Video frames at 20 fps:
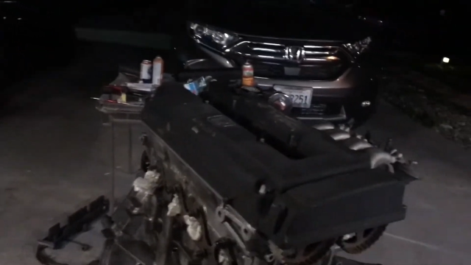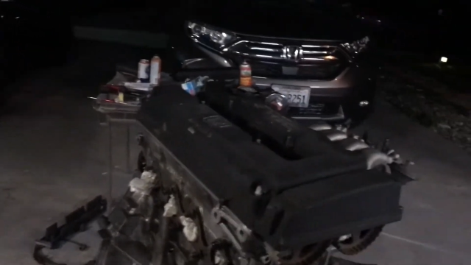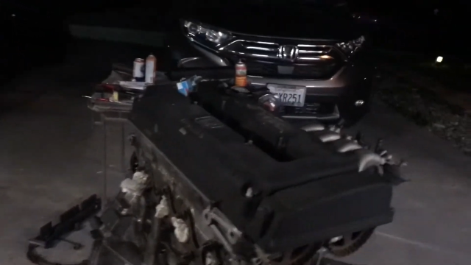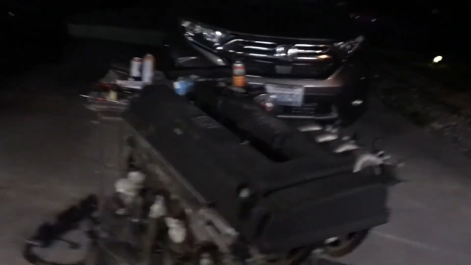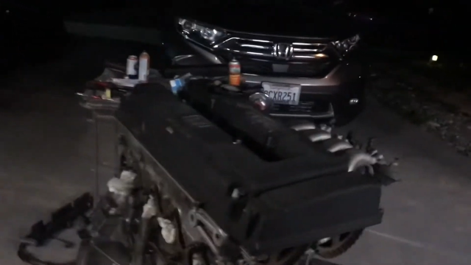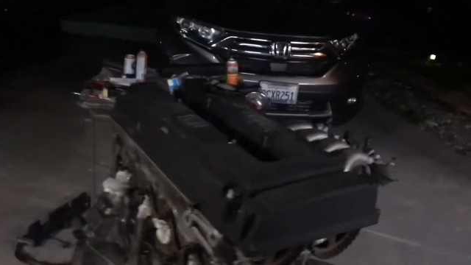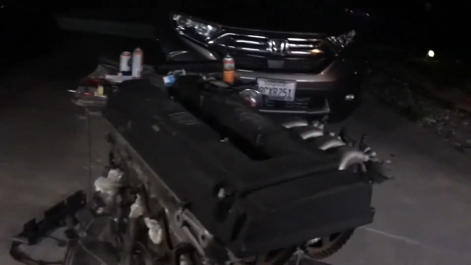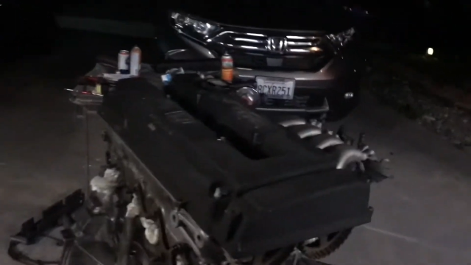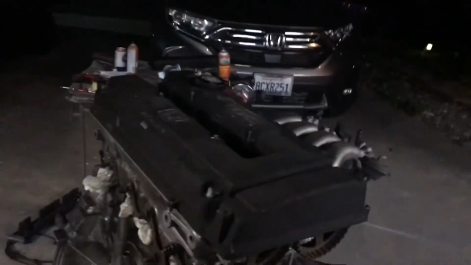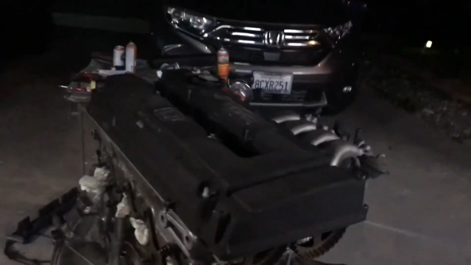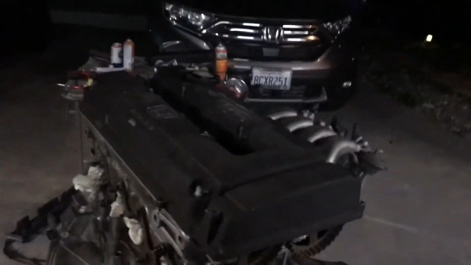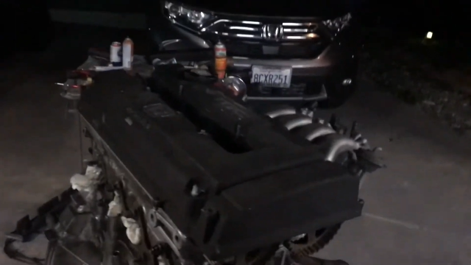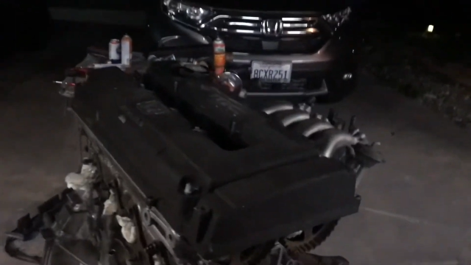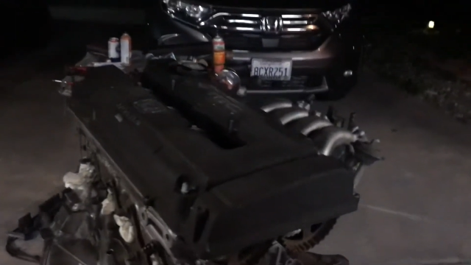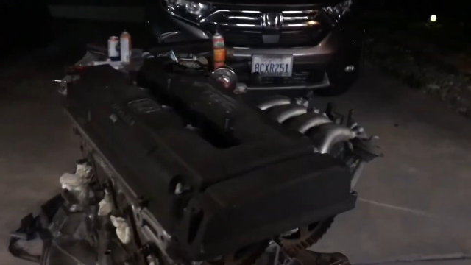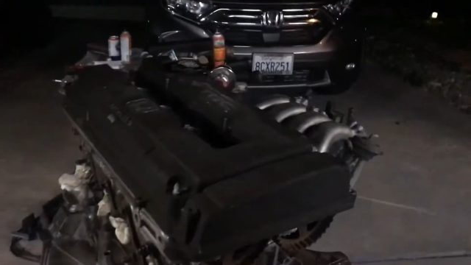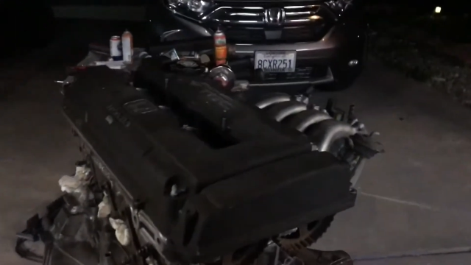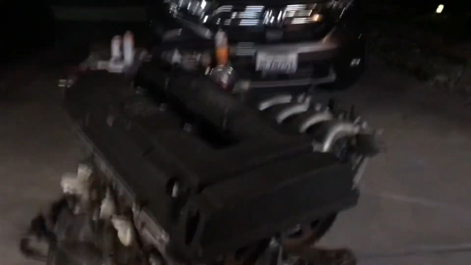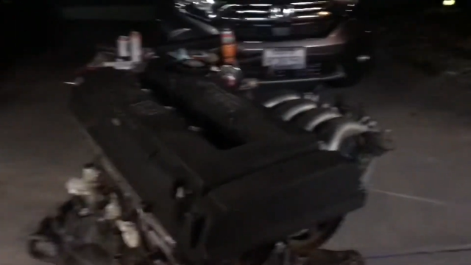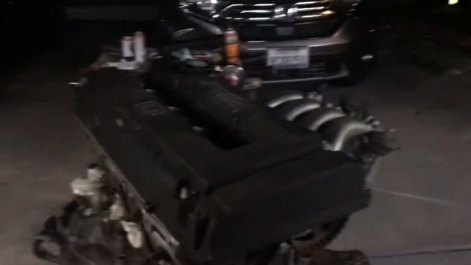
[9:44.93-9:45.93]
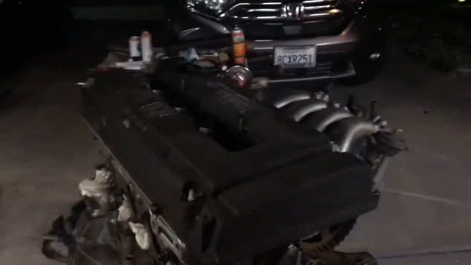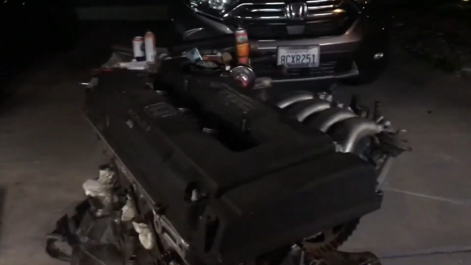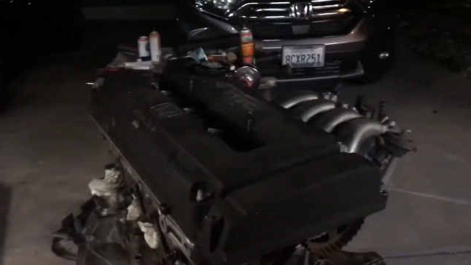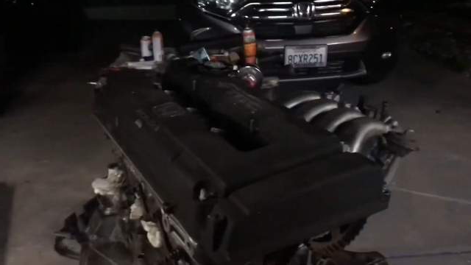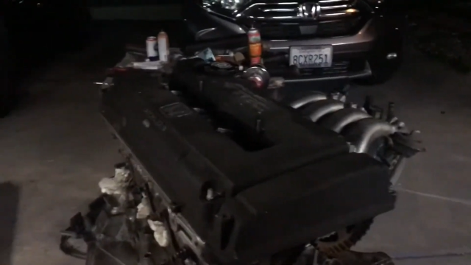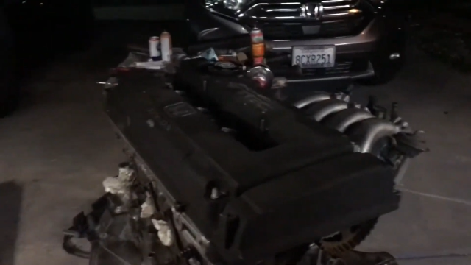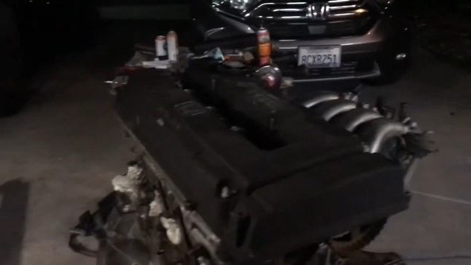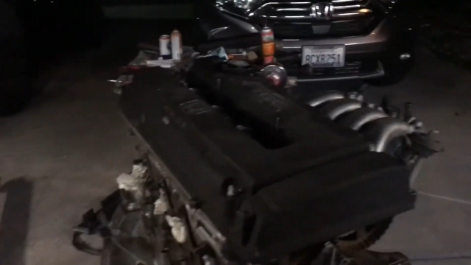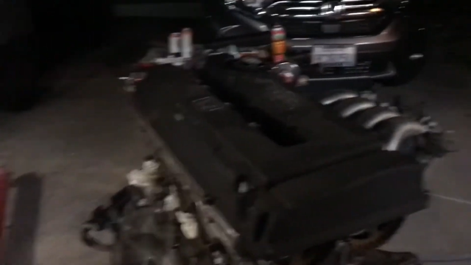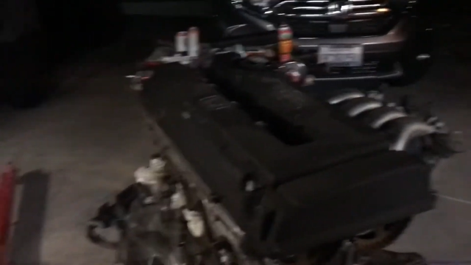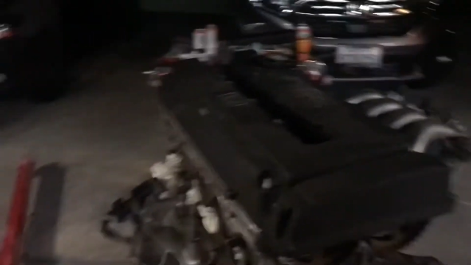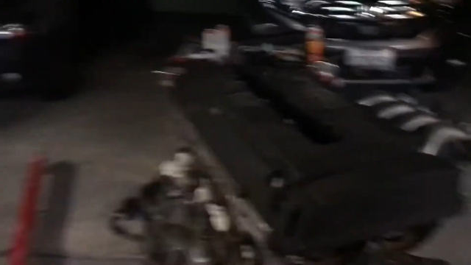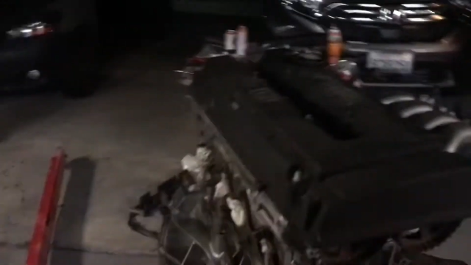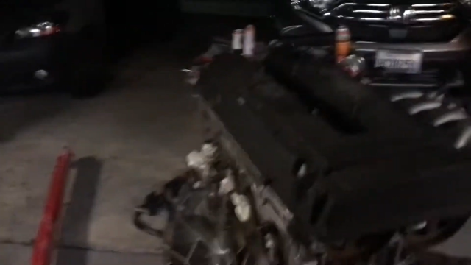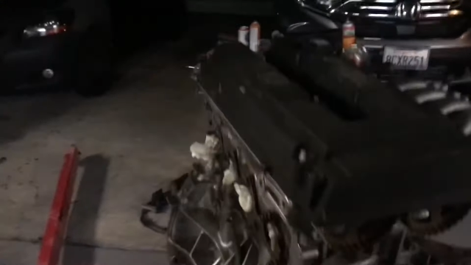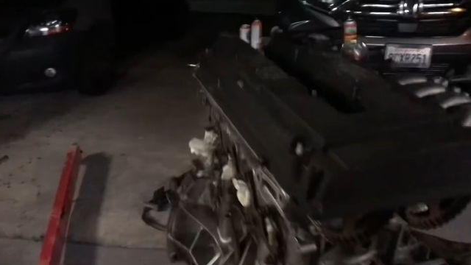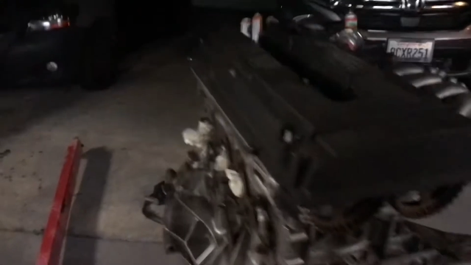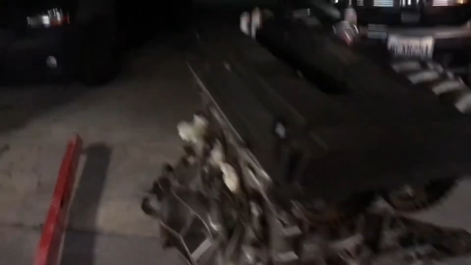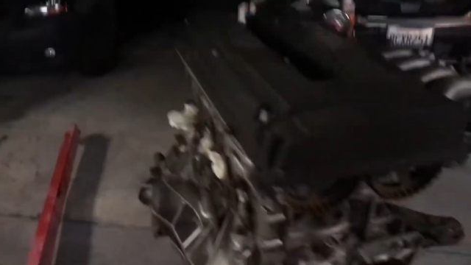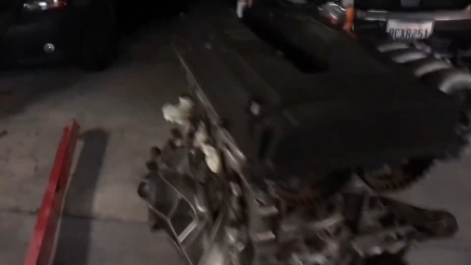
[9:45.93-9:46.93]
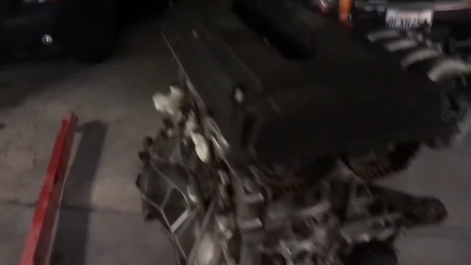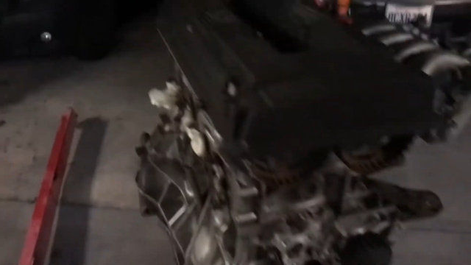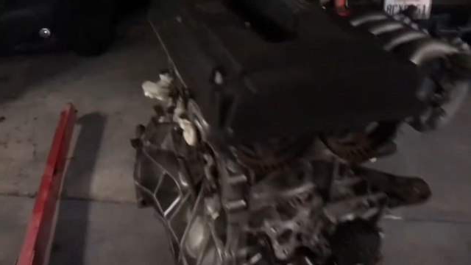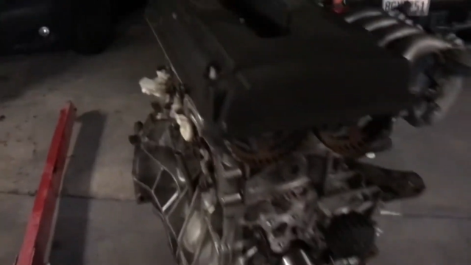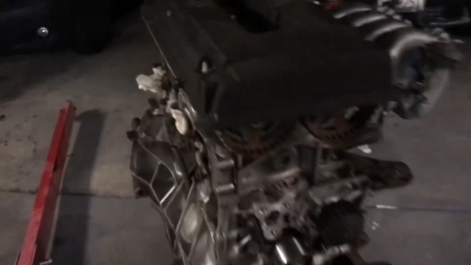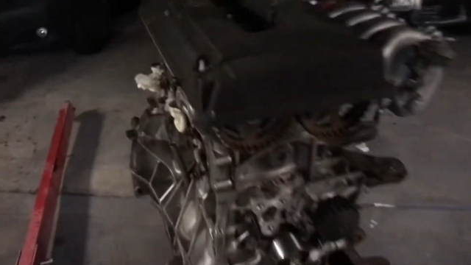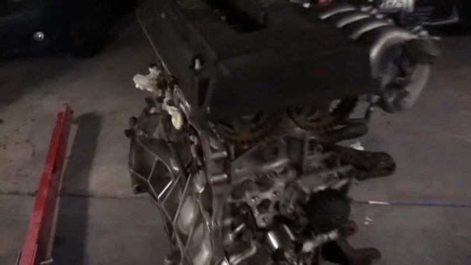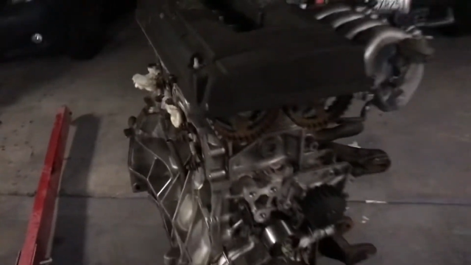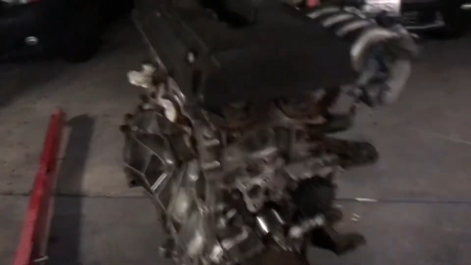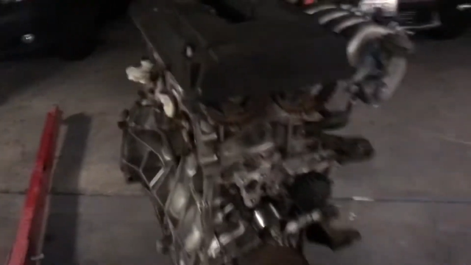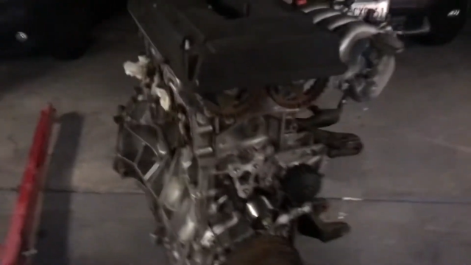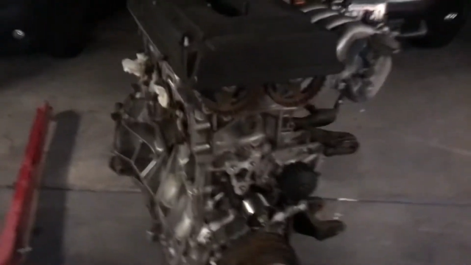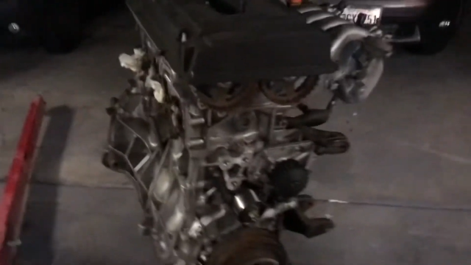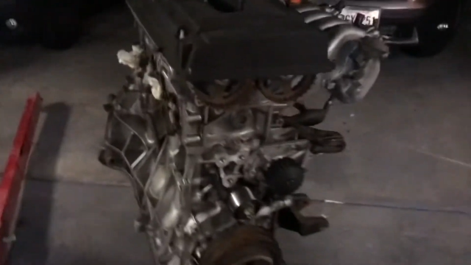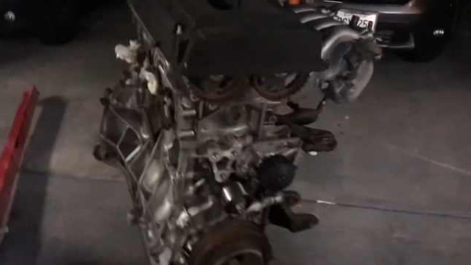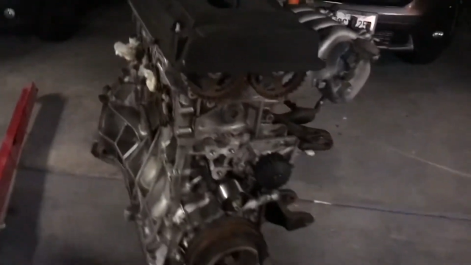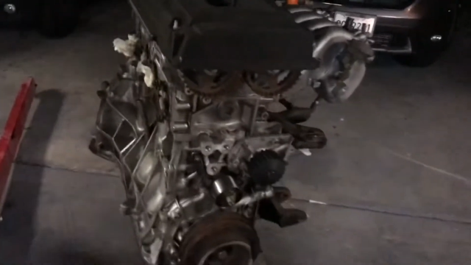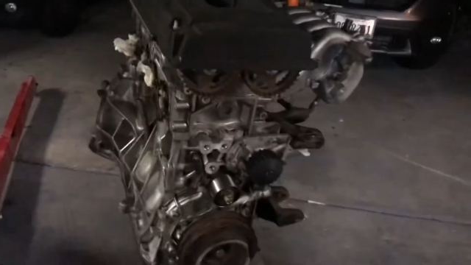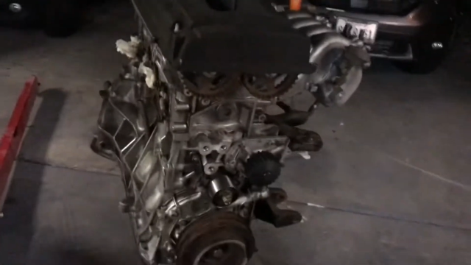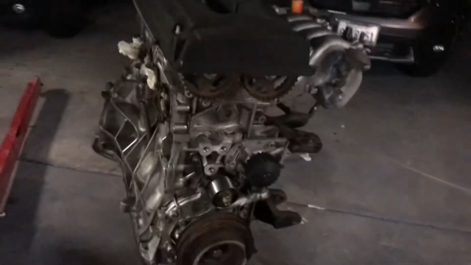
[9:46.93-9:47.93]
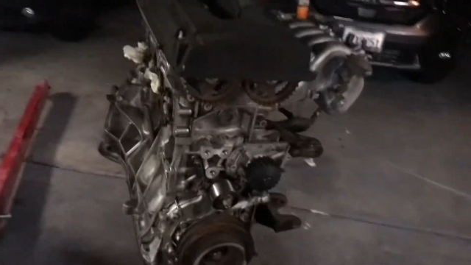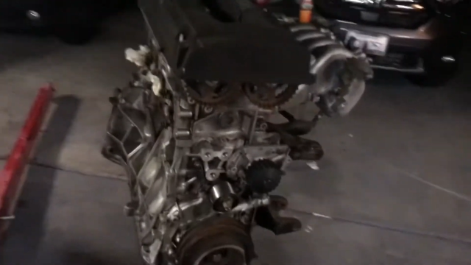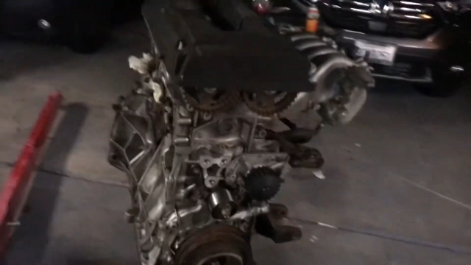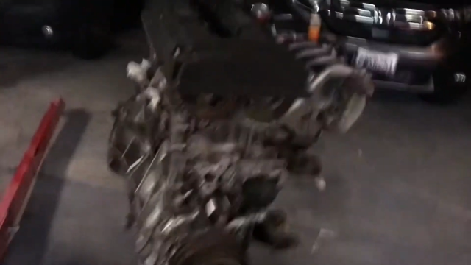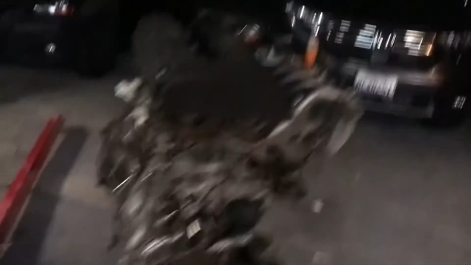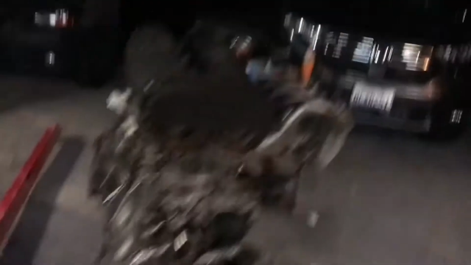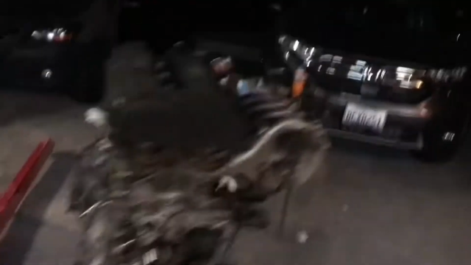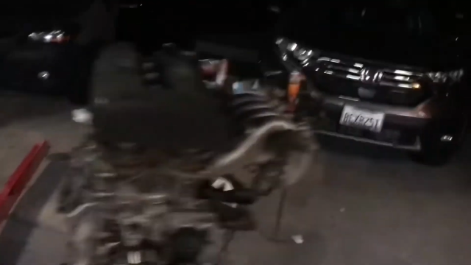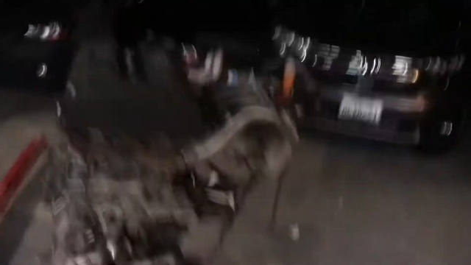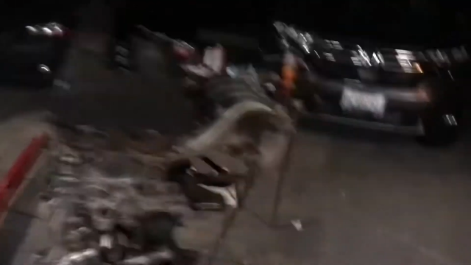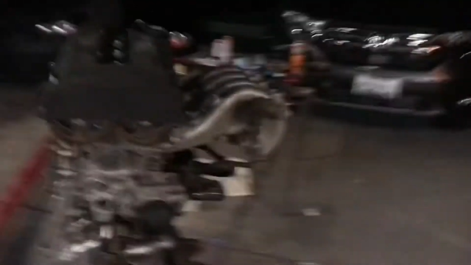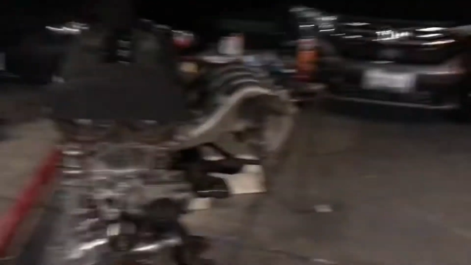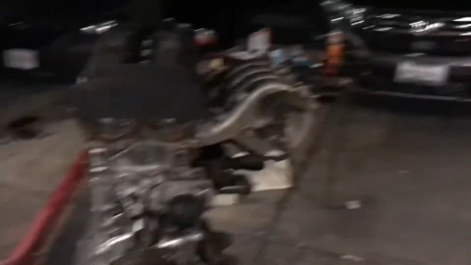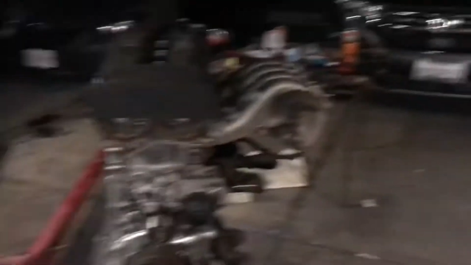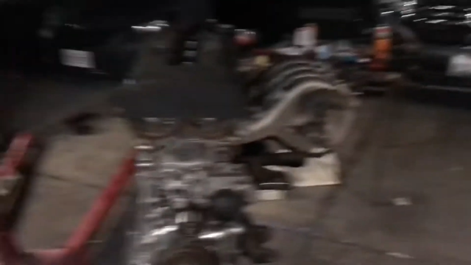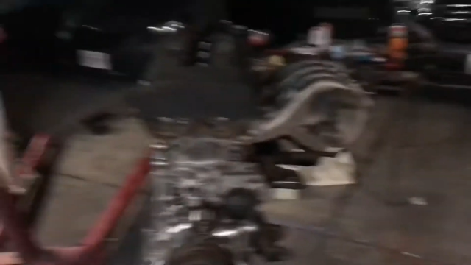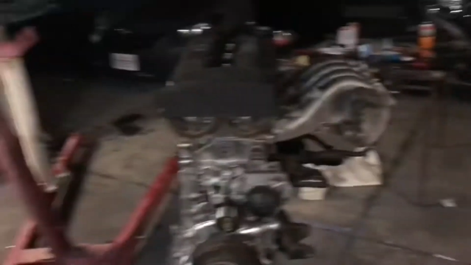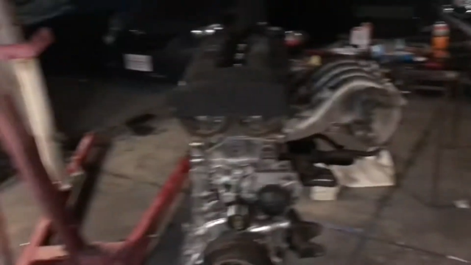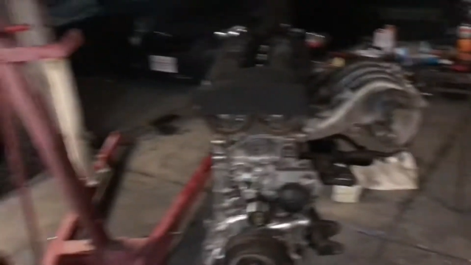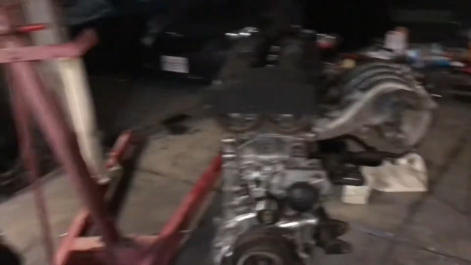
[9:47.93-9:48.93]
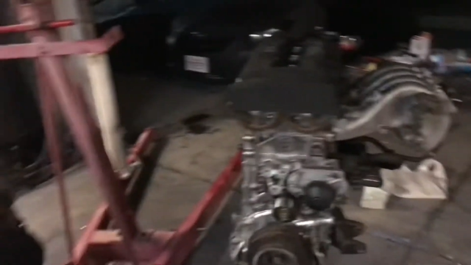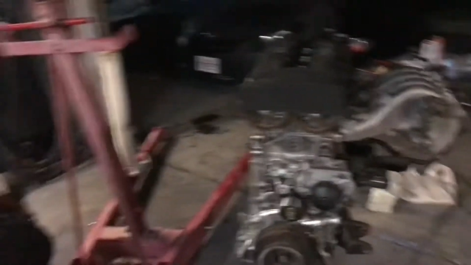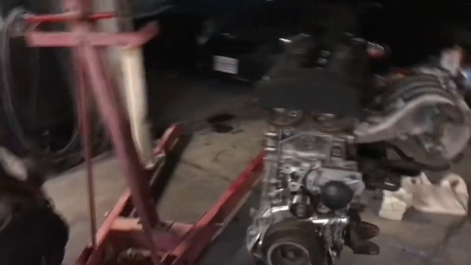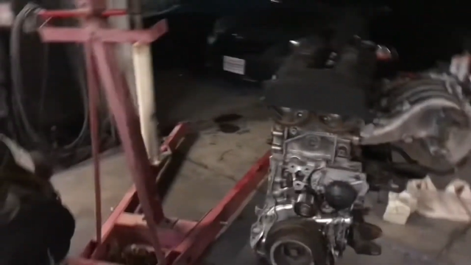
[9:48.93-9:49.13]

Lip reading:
No face is visible, so there are no lips to read.